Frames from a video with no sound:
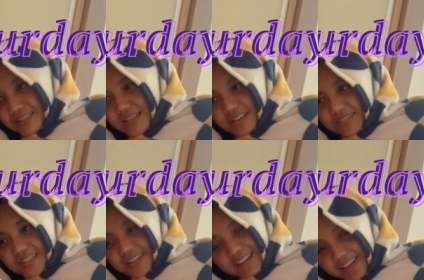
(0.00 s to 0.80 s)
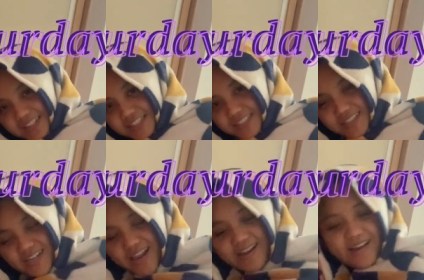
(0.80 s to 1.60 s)
7-ish
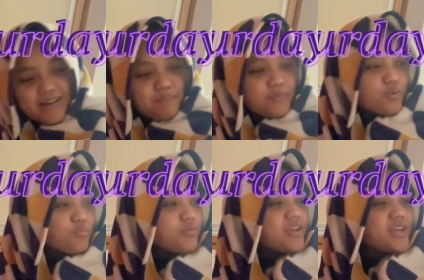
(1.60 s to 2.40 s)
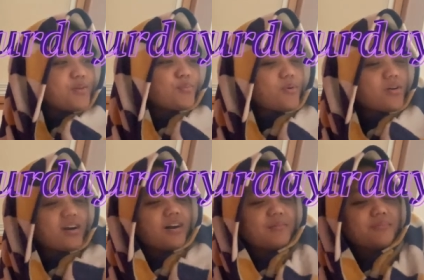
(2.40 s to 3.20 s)
am we woke
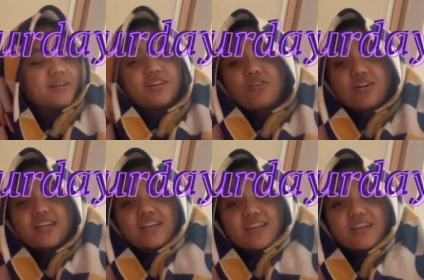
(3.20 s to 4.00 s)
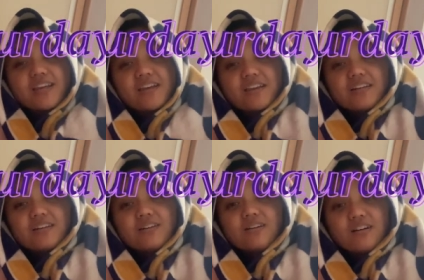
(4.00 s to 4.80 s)
up annoyingly
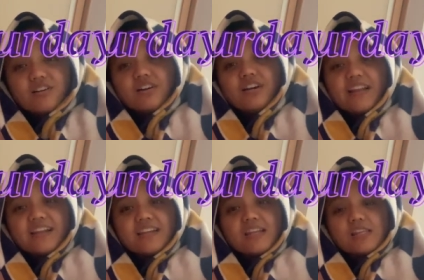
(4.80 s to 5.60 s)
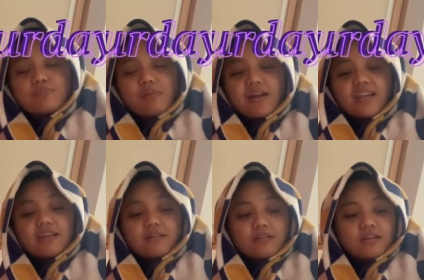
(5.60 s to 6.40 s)
early despite
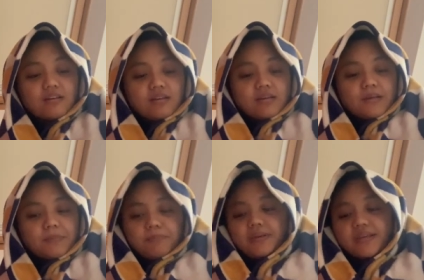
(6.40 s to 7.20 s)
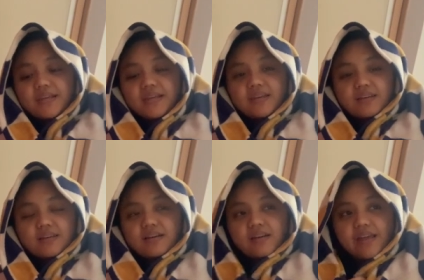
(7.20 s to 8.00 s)
it be
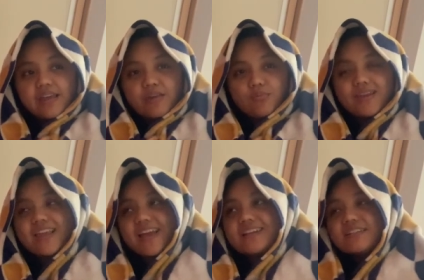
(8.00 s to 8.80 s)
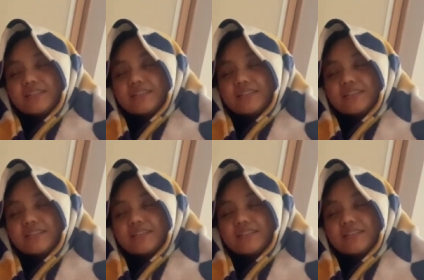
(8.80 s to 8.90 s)
a weekend.